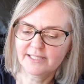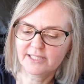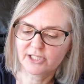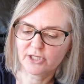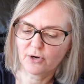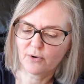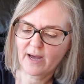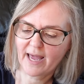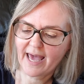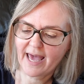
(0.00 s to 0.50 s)

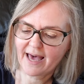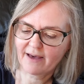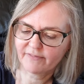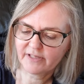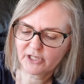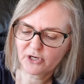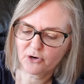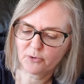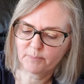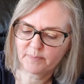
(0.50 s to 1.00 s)
So I
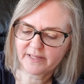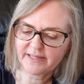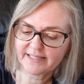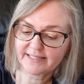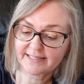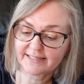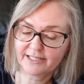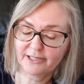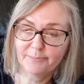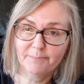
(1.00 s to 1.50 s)
haven't opened
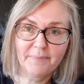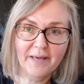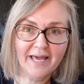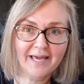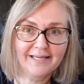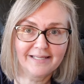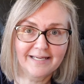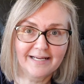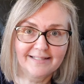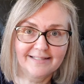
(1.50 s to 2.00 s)
this little
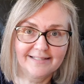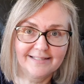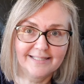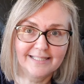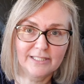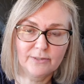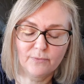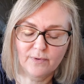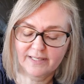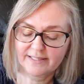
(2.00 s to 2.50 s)
bag yet to
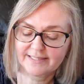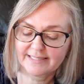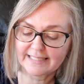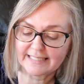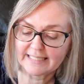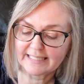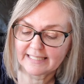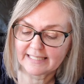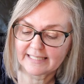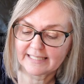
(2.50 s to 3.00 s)
see what's
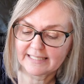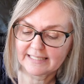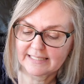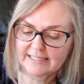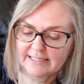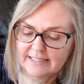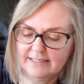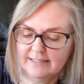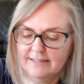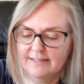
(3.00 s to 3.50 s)
in it.
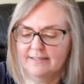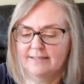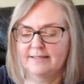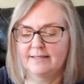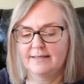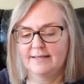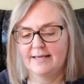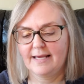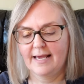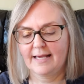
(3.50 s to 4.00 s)

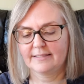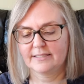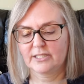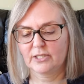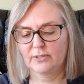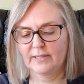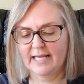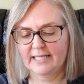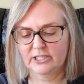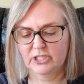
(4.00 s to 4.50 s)
And
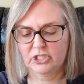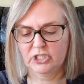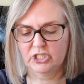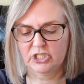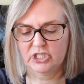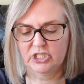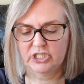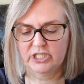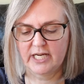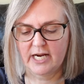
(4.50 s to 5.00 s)
so let's
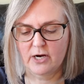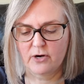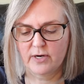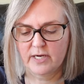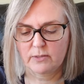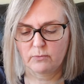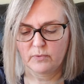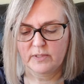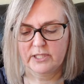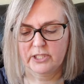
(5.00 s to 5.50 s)
just share
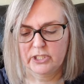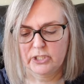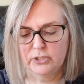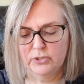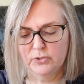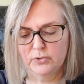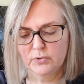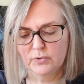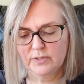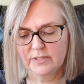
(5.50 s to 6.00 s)
it with
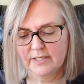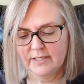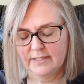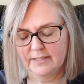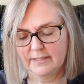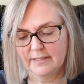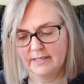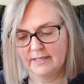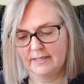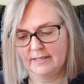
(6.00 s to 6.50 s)
you.
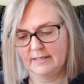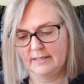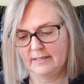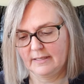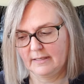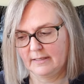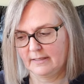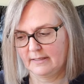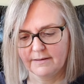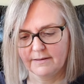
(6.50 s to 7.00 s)

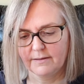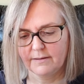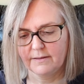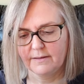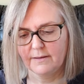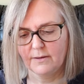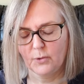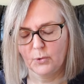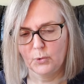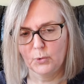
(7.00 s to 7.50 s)

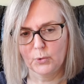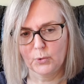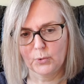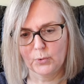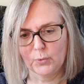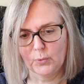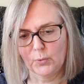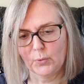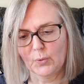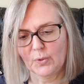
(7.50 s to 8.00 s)

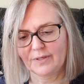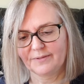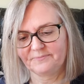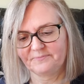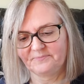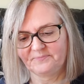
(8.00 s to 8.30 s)
Ooh.